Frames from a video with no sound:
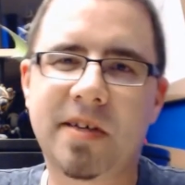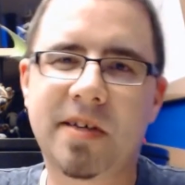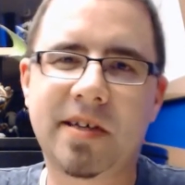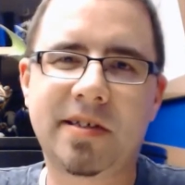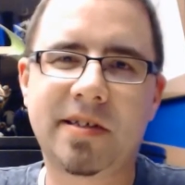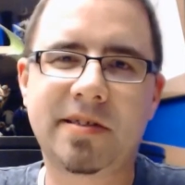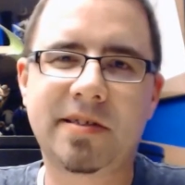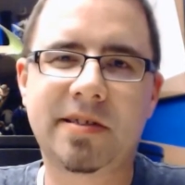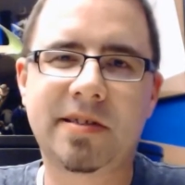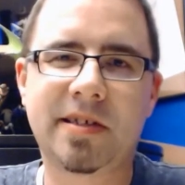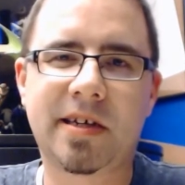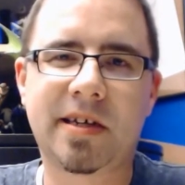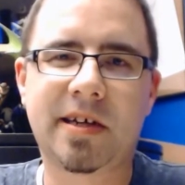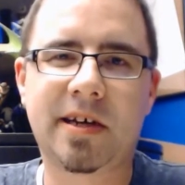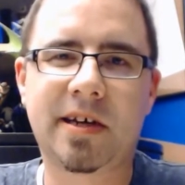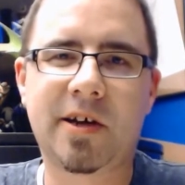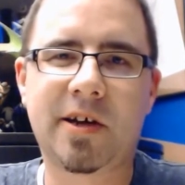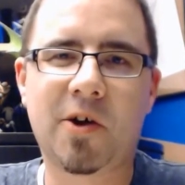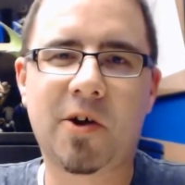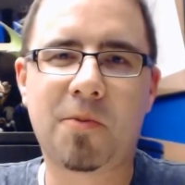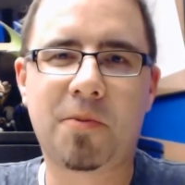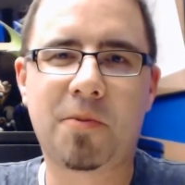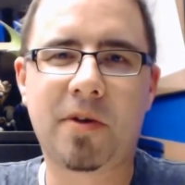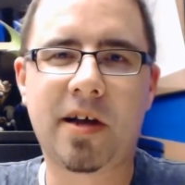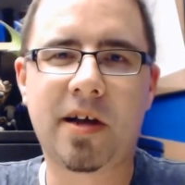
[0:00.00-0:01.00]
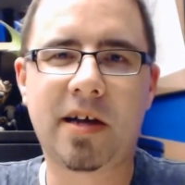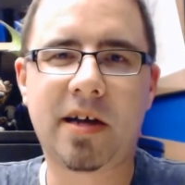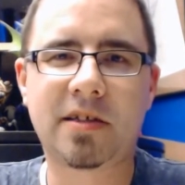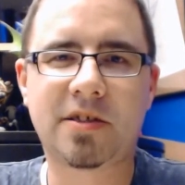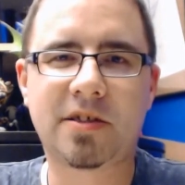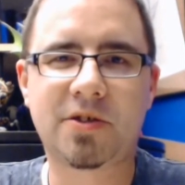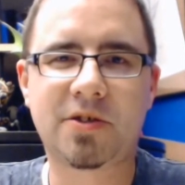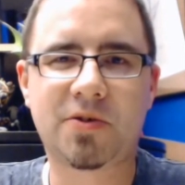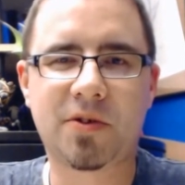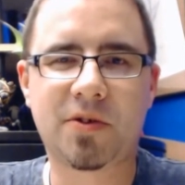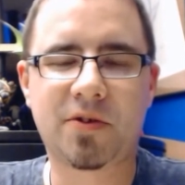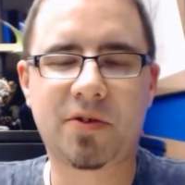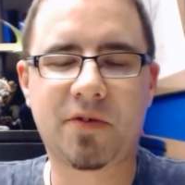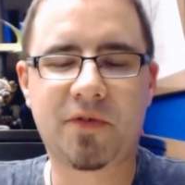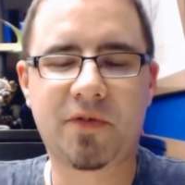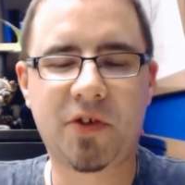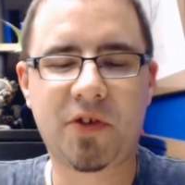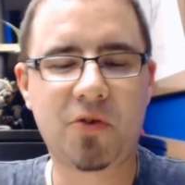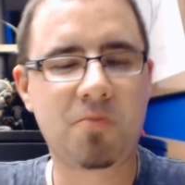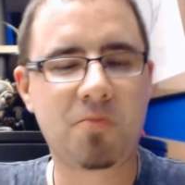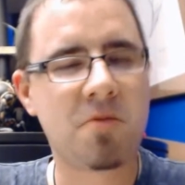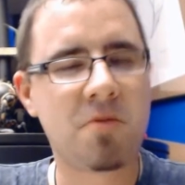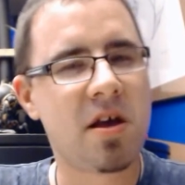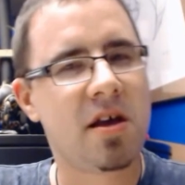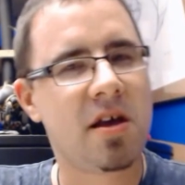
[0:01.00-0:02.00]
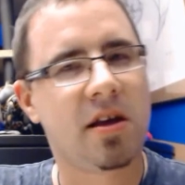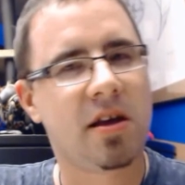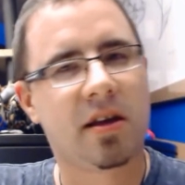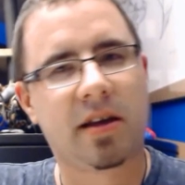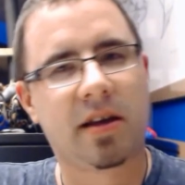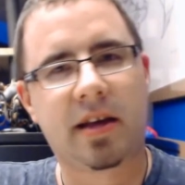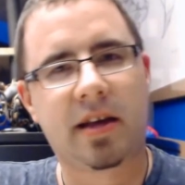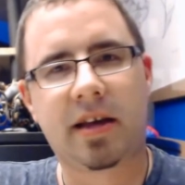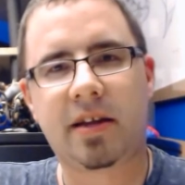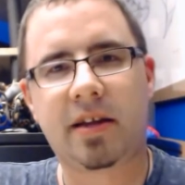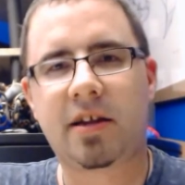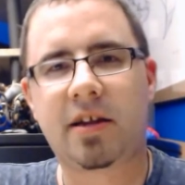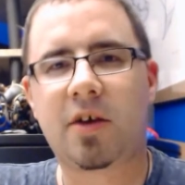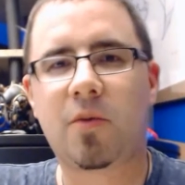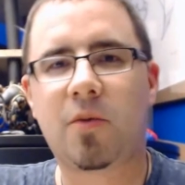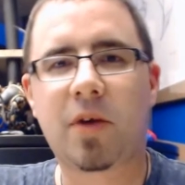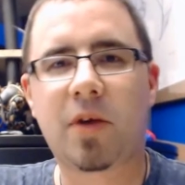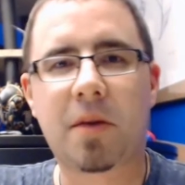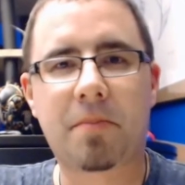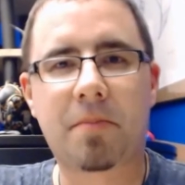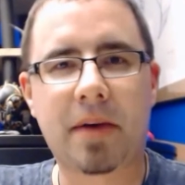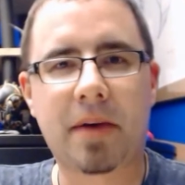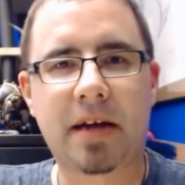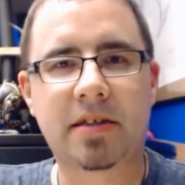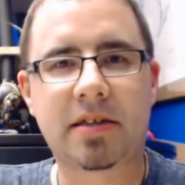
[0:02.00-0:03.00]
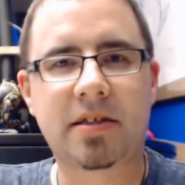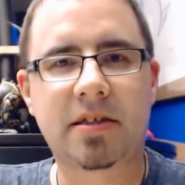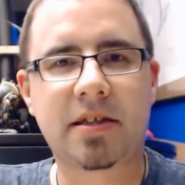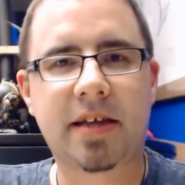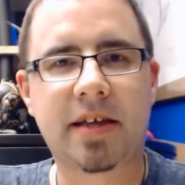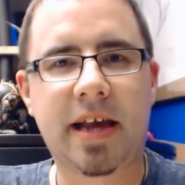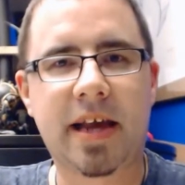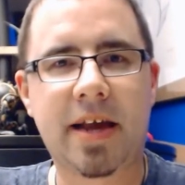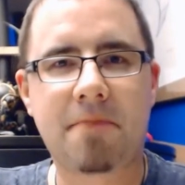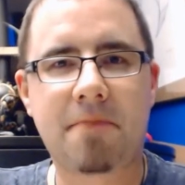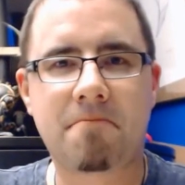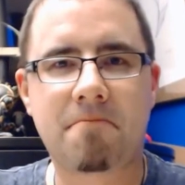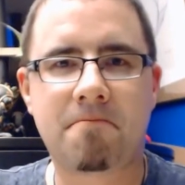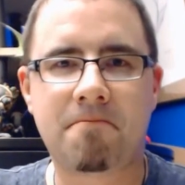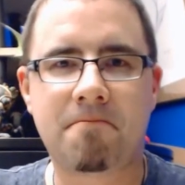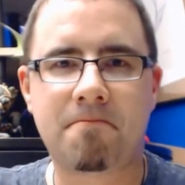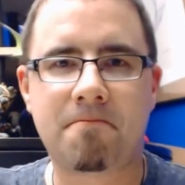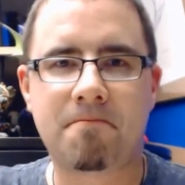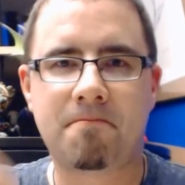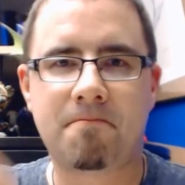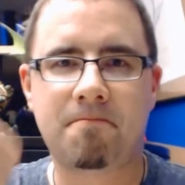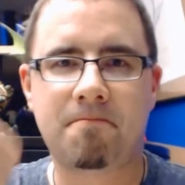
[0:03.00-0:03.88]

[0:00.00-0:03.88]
and I hope you guys enjoyed the review, and we'll get back to the game.